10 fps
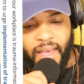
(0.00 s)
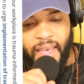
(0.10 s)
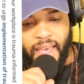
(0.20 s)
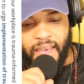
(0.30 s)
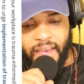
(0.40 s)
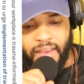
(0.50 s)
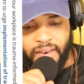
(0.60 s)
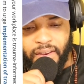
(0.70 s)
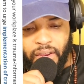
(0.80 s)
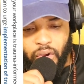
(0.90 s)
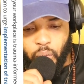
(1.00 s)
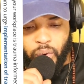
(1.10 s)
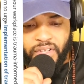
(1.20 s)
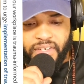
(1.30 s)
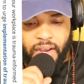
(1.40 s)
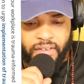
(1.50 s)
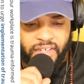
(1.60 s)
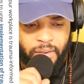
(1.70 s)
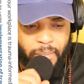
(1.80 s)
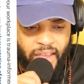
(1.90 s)
and reach out to
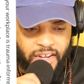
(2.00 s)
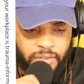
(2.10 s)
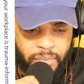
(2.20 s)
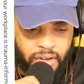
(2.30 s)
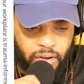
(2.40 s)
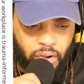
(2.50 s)
the management